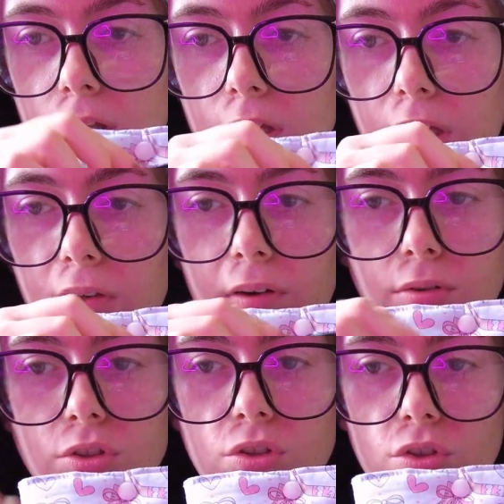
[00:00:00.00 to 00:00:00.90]
if I
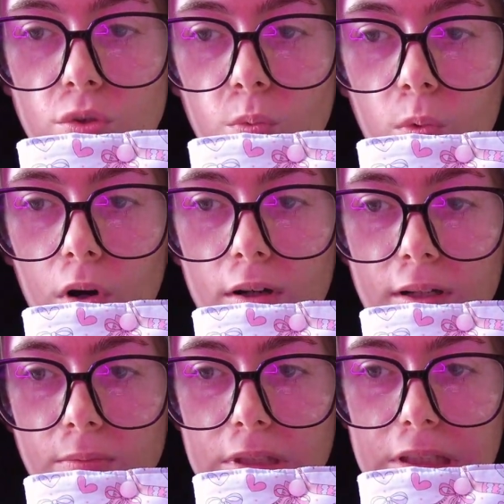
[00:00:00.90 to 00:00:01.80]
was to do one,
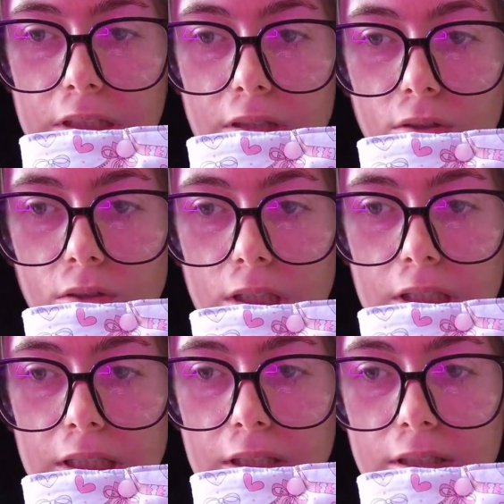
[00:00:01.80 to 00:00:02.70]
it would still look
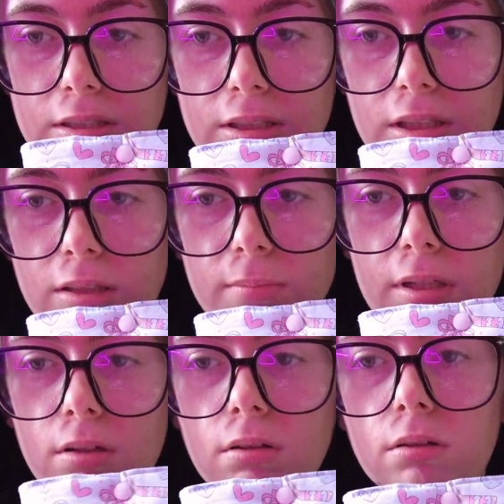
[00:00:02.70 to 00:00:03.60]
nice in the
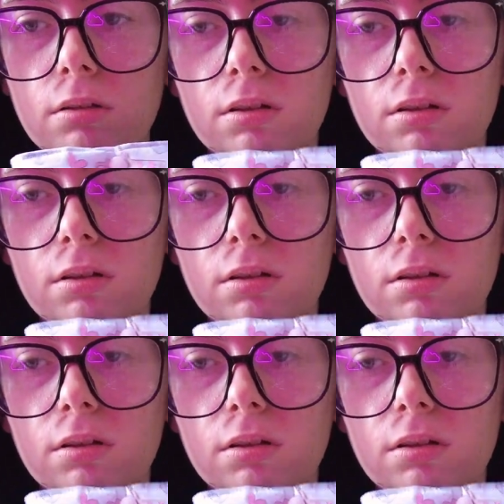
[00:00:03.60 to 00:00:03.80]
middle,